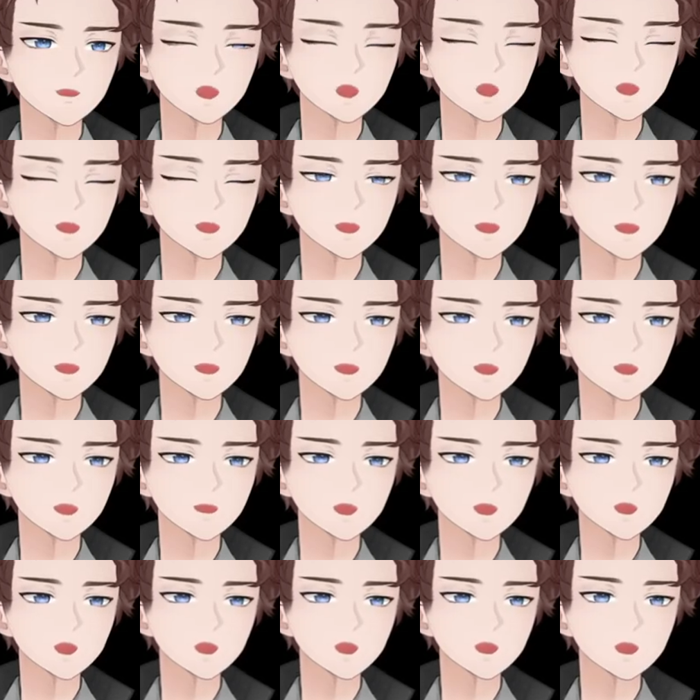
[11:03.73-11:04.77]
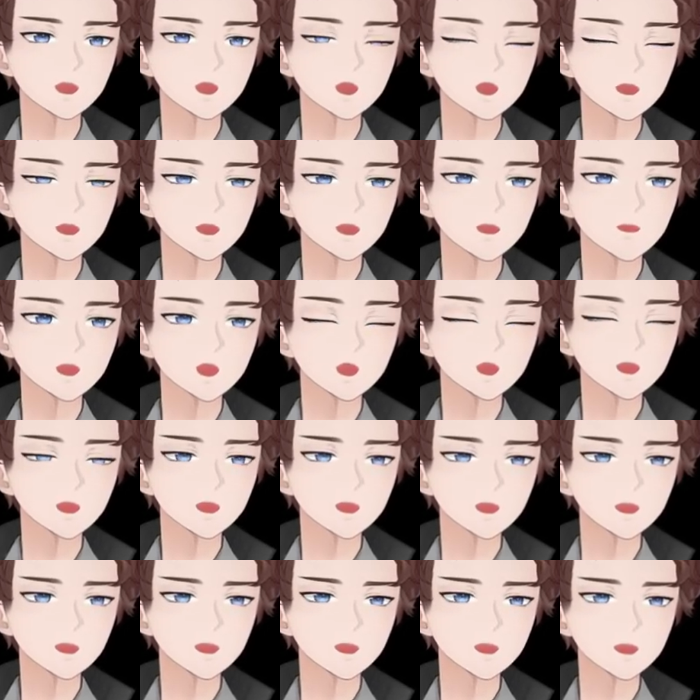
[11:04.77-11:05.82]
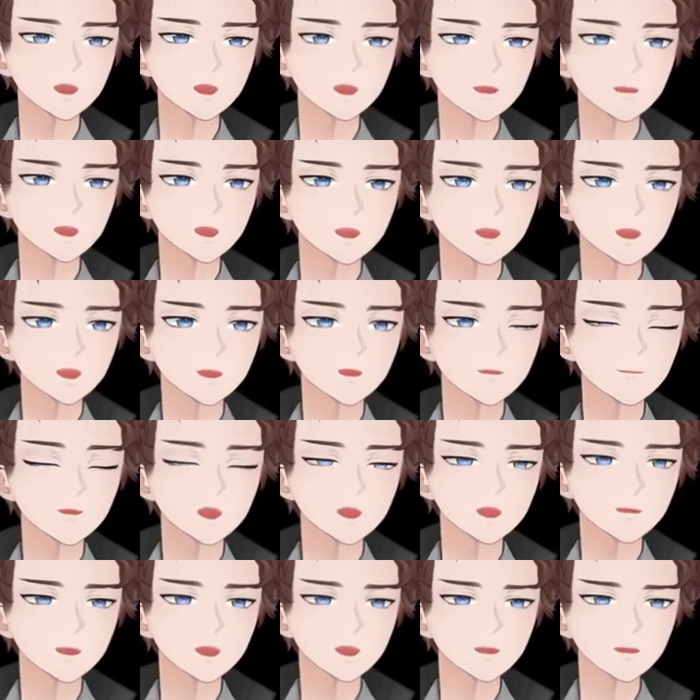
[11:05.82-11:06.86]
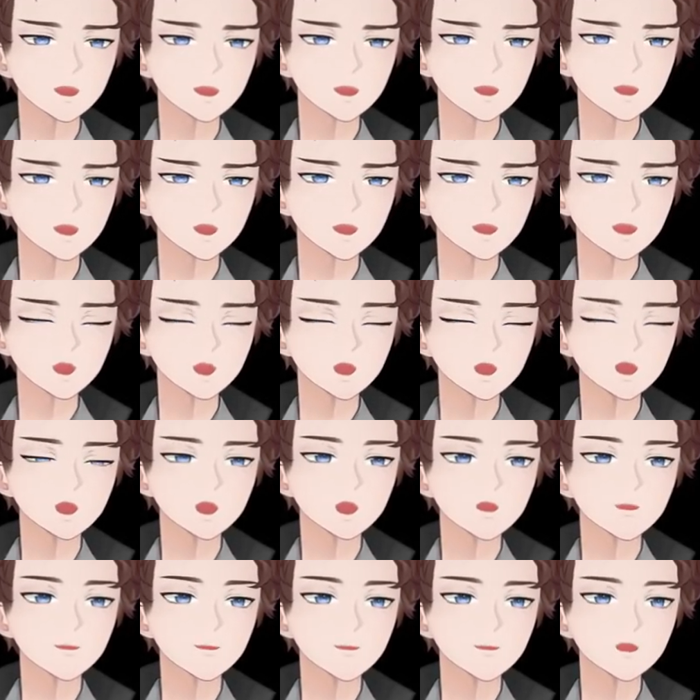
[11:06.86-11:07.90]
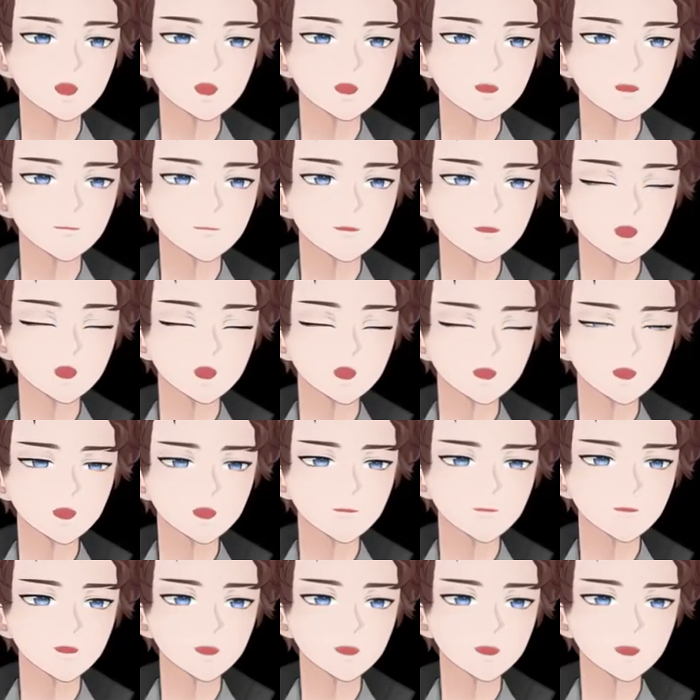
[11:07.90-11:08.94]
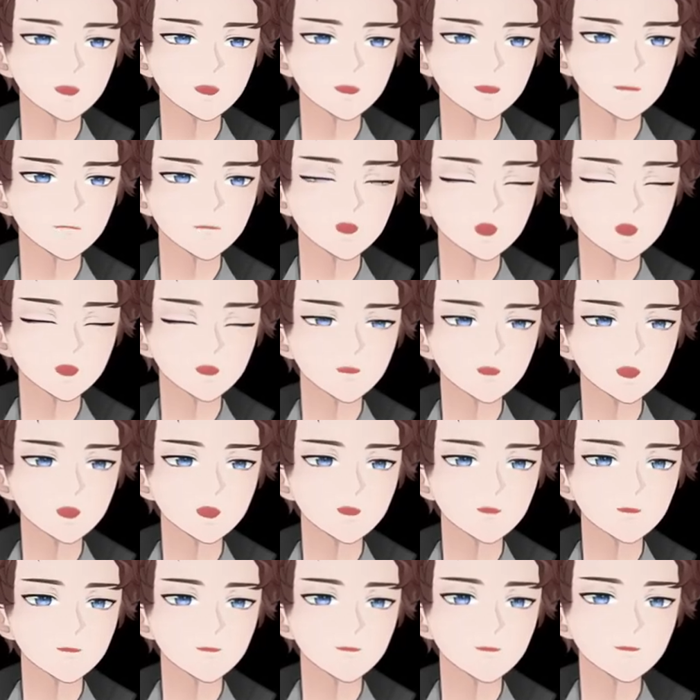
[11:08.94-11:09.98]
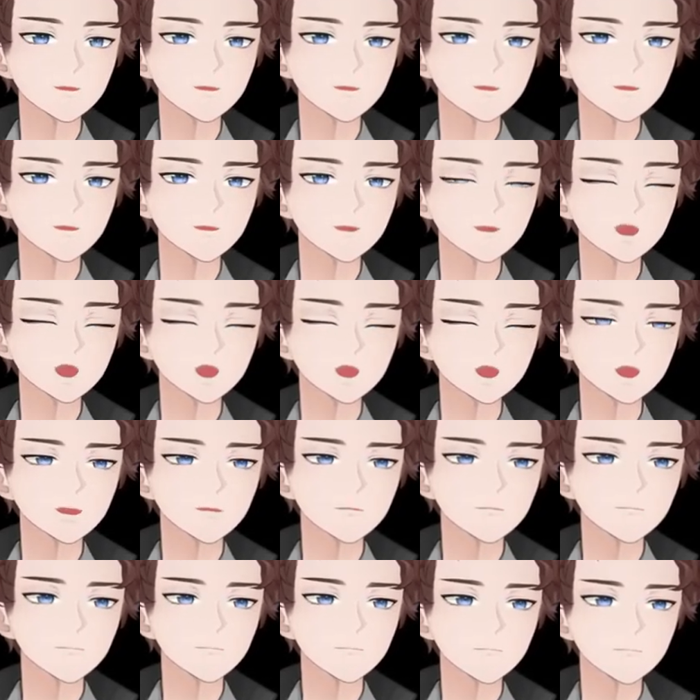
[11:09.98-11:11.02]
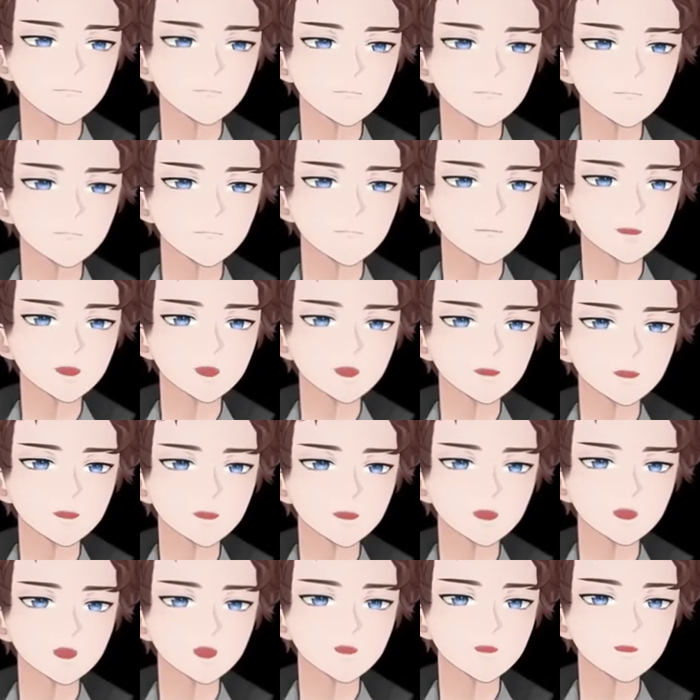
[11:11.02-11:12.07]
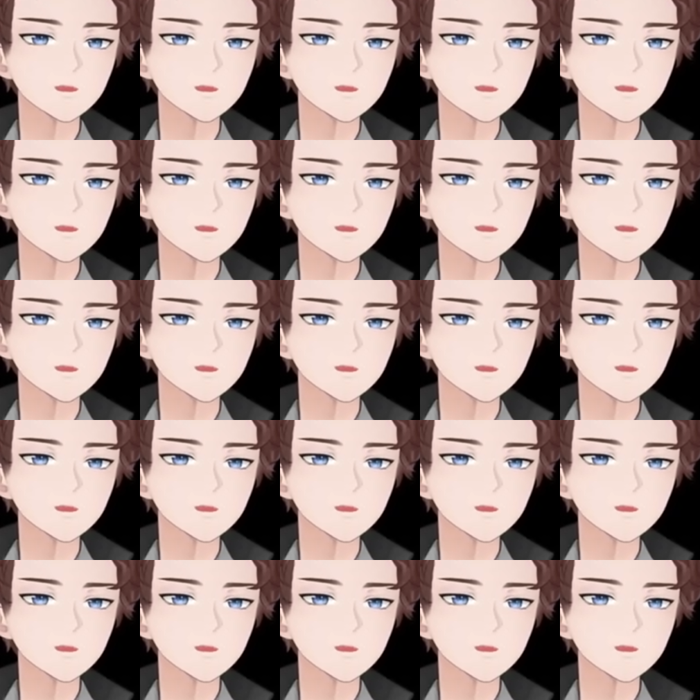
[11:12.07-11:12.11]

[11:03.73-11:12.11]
either going to be the kitchen area or it's going to be that other room, like the den area is what I get remodeled next. Uh, but either way,